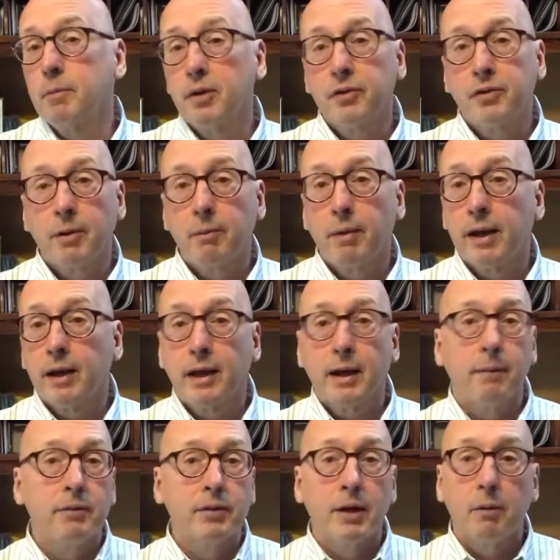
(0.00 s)
but somebody
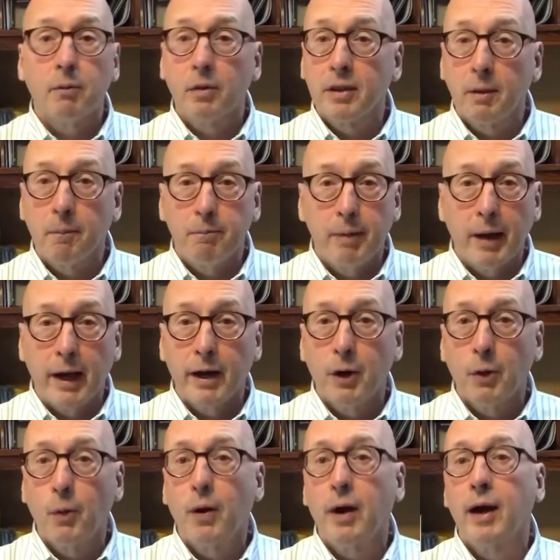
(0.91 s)
comes up with a
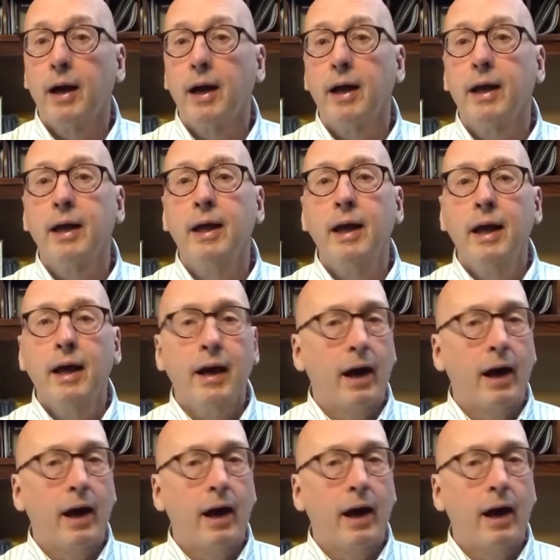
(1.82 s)
better way,